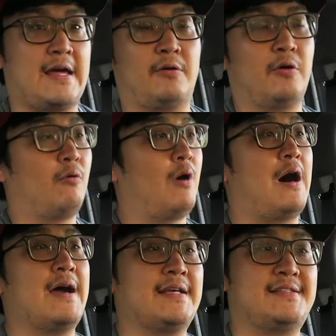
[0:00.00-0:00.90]
don't know
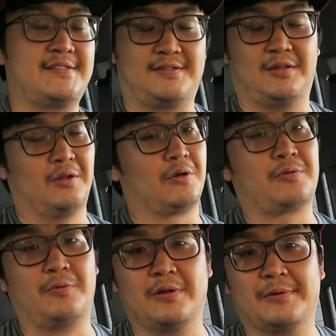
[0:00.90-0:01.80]
why, it just
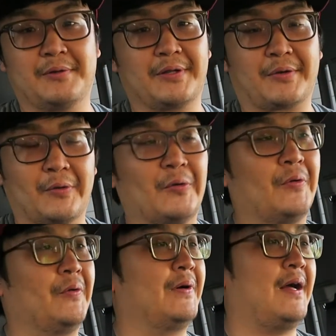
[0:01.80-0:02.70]
looked really, really
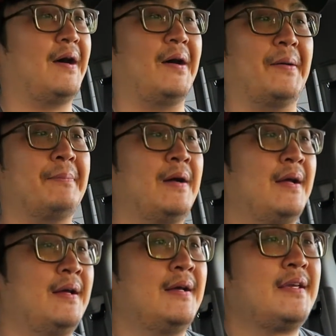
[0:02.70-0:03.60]
cool,
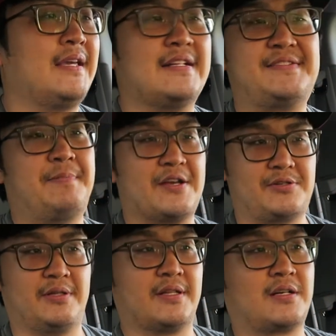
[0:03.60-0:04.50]

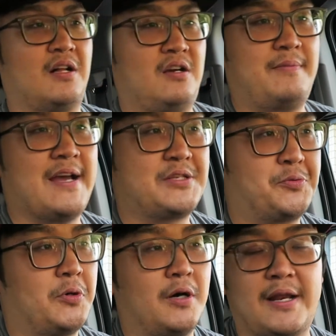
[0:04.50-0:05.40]
especially the color
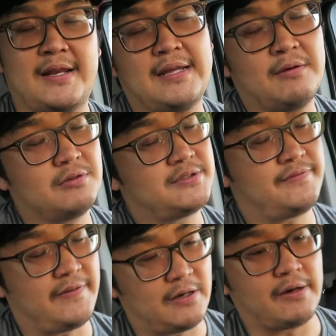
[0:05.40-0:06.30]
match one, and it was
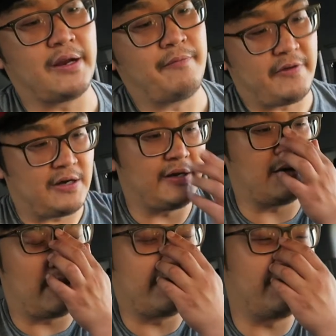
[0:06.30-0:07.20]
very, very
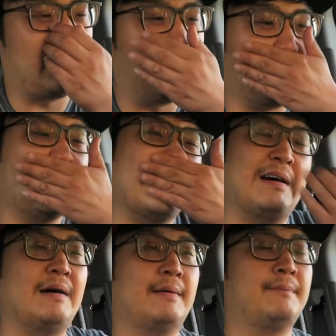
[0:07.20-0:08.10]
hard to find.
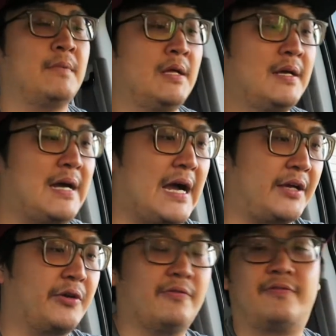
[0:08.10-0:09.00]
I
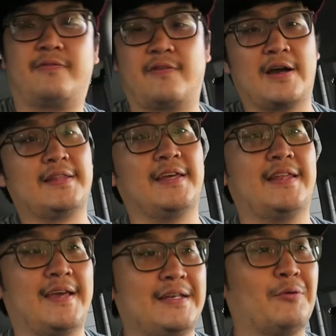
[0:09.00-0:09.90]
couldn't find
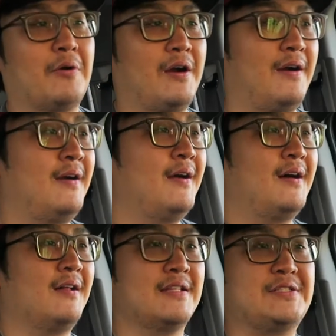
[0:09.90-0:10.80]
it anywhere
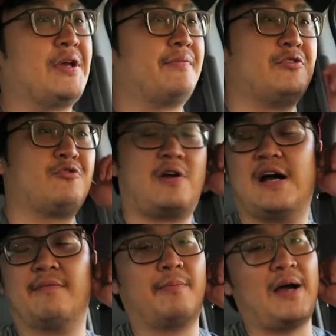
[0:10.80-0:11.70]
unless you have to
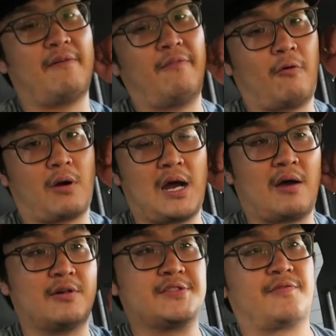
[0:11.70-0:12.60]
drive about 4
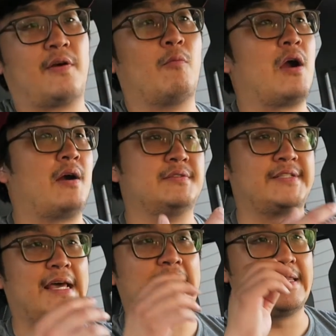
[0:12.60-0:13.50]
hours from where I
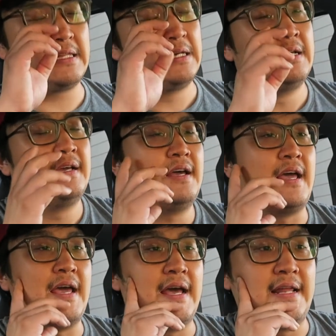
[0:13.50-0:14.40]
was at.
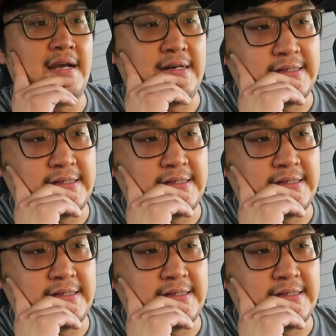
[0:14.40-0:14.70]
And